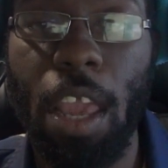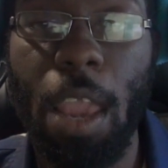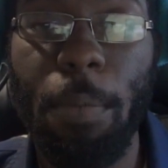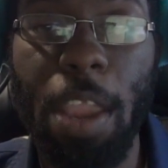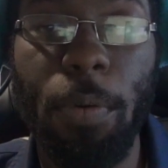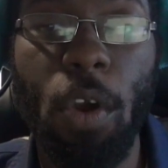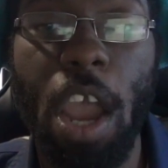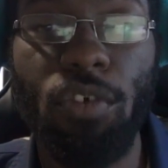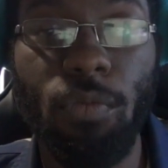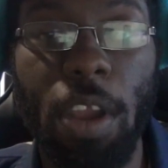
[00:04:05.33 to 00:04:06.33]
Many people
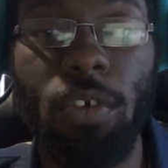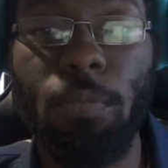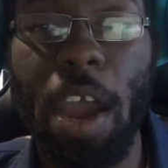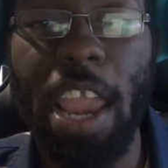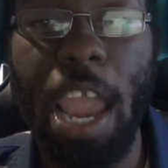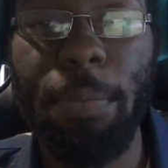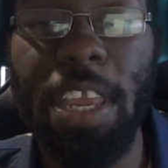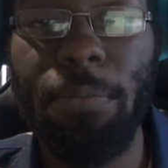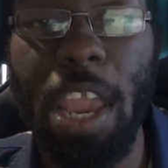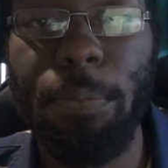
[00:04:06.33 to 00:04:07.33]
actually went to
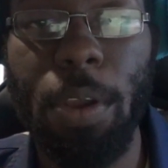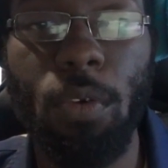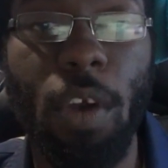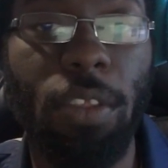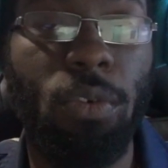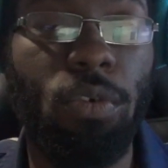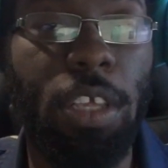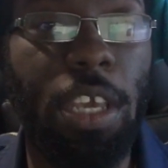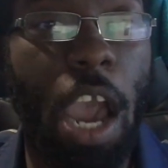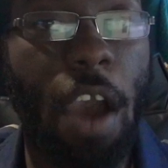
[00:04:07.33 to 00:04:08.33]
Miami, many people went to
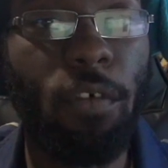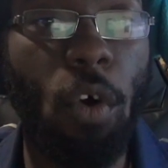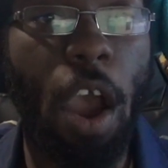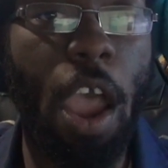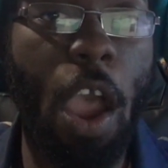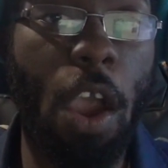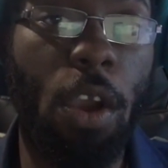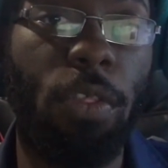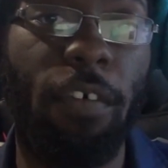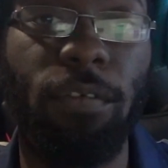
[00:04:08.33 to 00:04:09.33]
the other
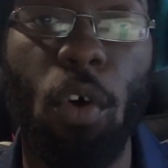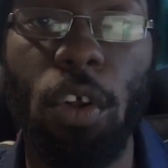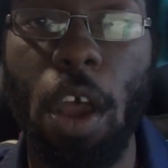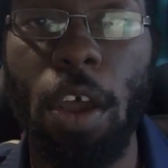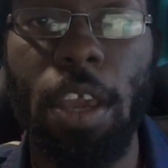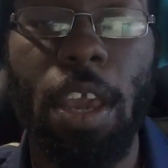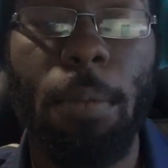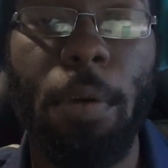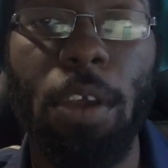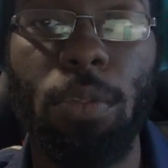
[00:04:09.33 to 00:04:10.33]
areas of Florida,
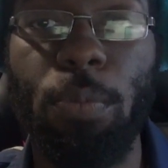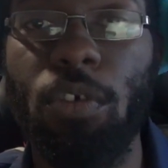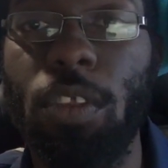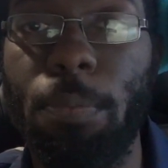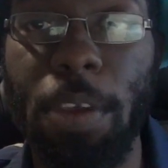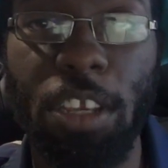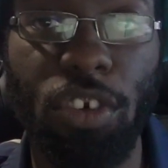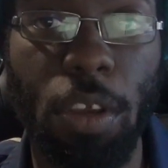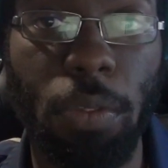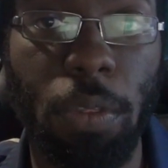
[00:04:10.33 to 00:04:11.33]
but especially the
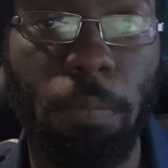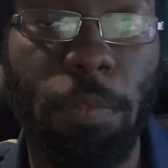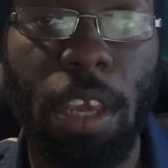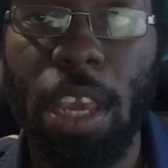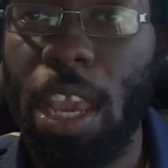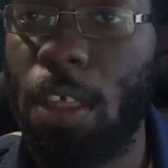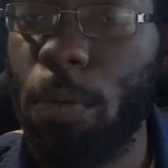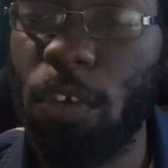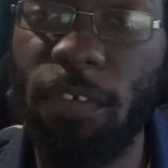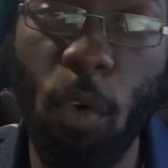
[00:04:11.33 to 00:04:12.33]
beaches, and
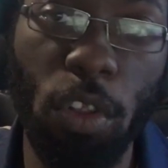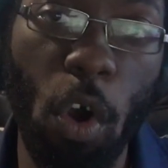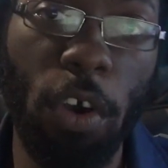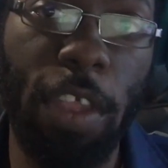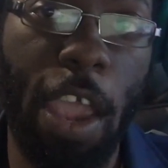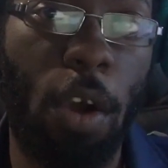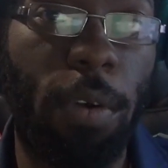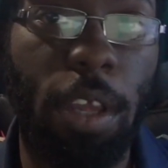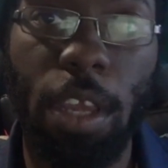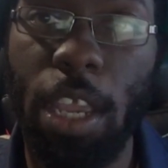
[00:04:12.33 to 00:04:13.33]
especially Fort Lauderdale.
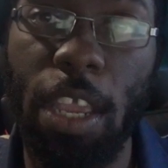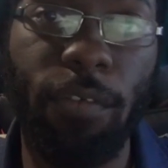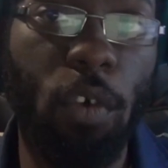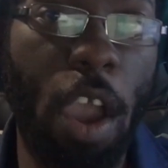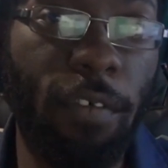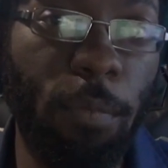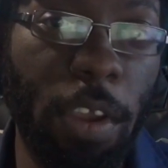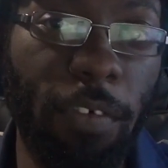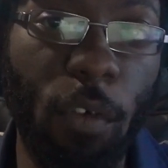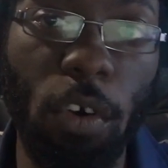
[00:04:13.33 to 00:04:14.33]
And if you haven't
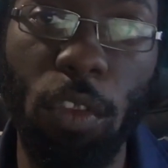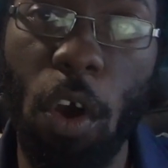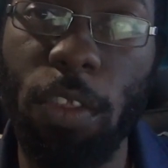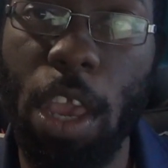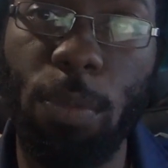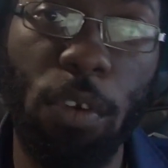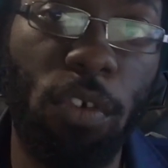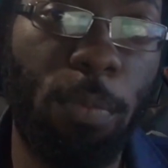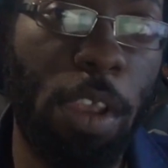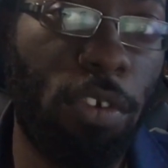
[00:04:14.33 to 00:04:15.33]
been to Fort Lauderdale,
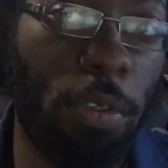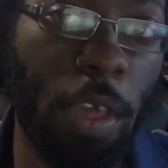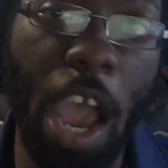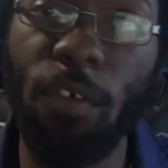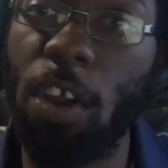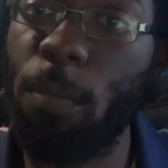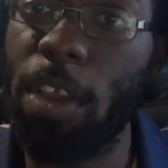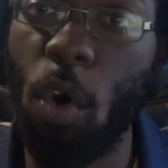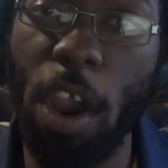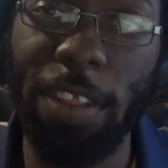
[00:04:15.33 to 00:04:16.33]
especially the beaches, I recommend
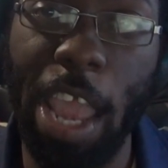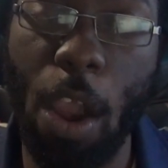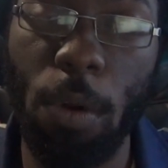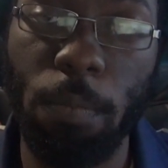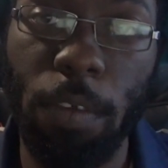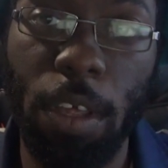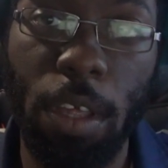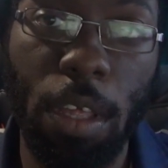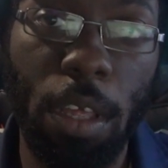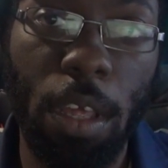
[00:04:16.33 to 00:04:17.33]
going there.
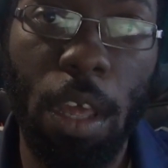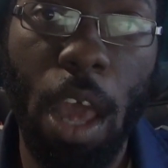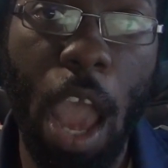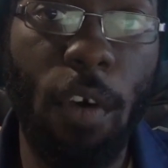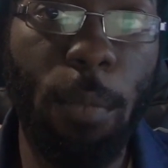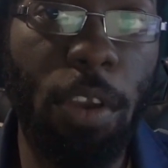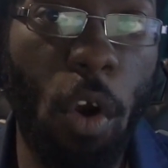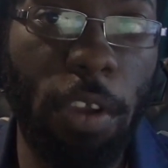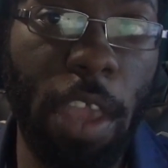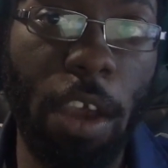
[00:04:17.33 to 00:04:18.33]

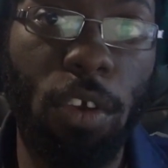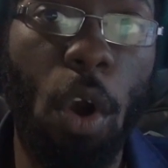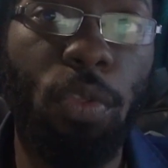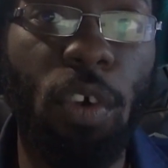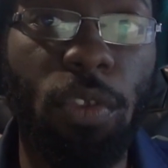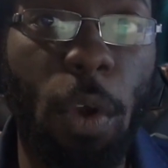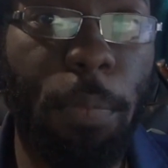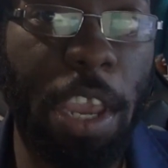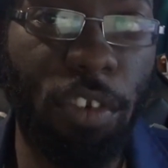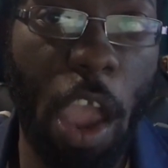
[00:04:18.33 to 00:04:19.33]
Go straight to the
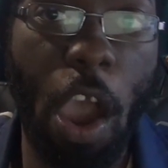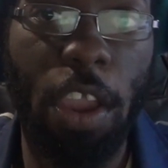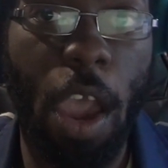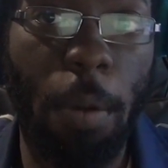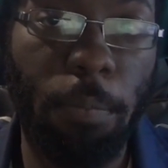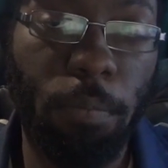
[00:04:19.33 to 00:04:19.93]
beach area.